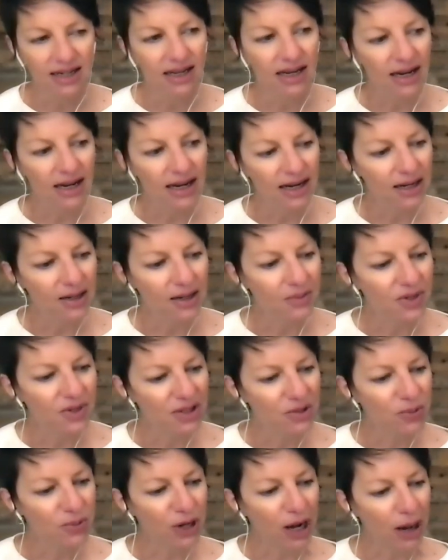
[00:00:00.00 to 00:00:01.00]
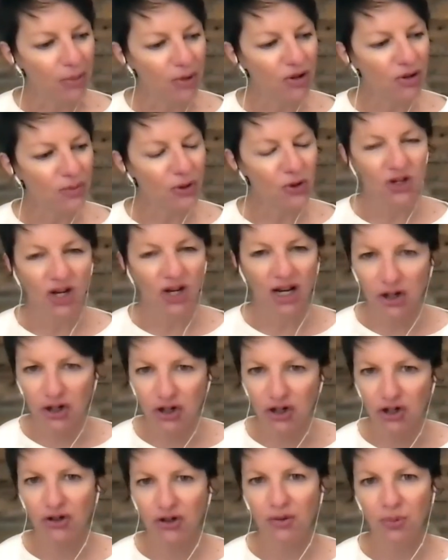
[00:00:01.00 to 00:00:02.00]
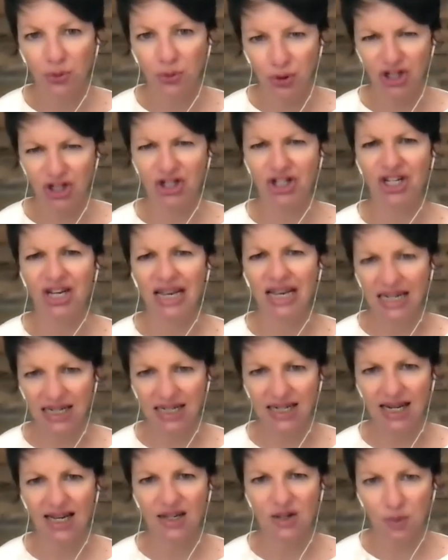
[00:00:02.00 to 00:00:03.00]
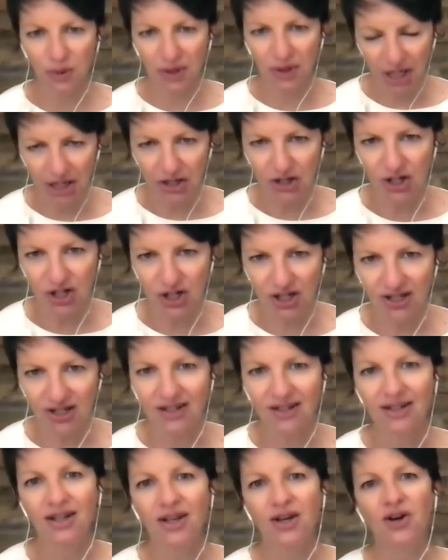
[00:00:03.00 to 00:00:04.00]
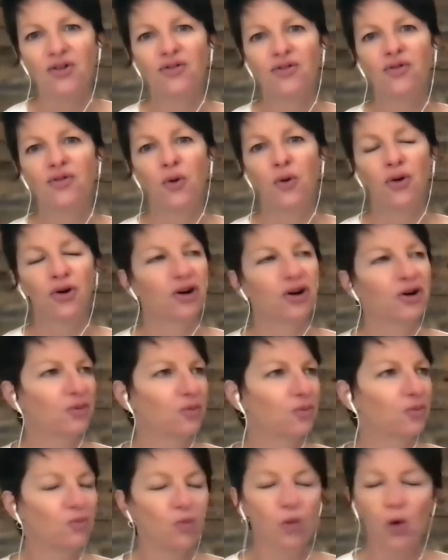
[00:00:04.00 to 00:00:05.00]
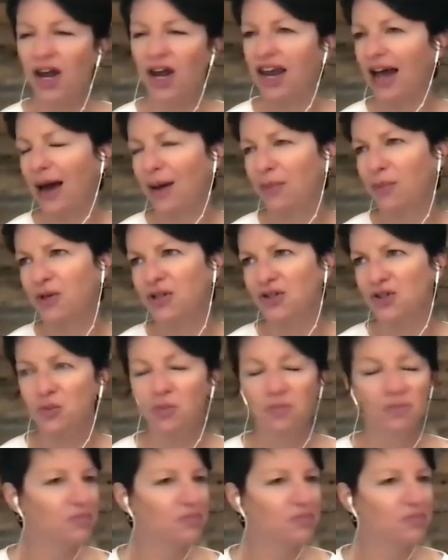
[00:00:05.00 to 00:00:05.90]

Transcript: Um, it's probably the most underappreciated explanation for what happens,